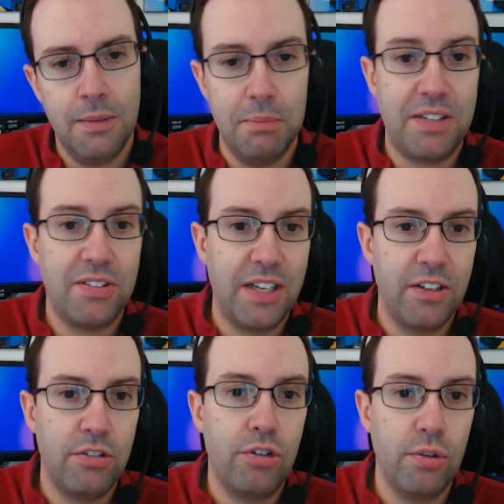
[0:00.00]
be
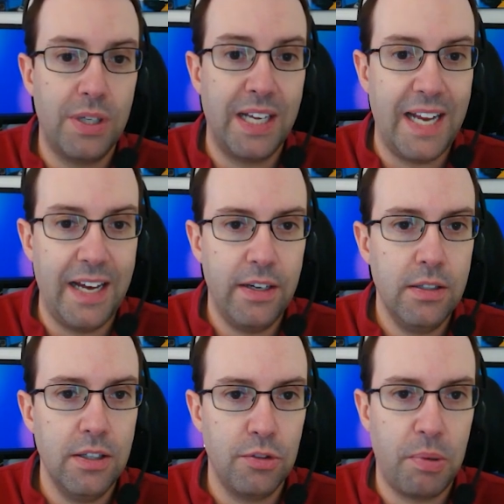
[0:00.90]
extended to
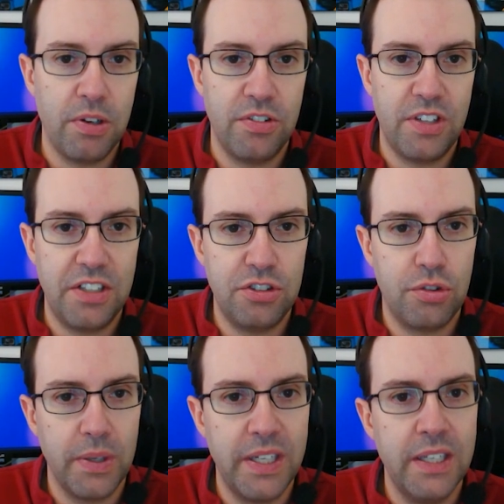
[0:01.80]
Canada as part of stage
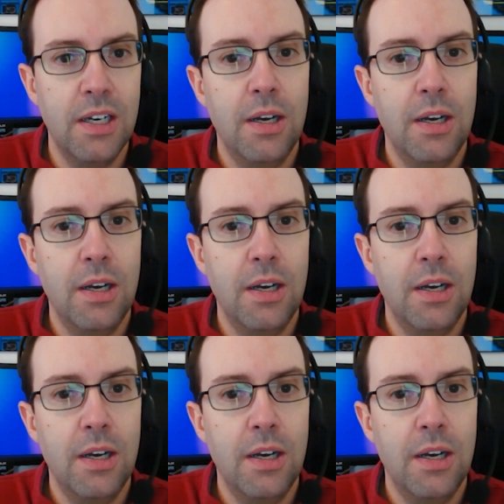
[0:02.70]
3.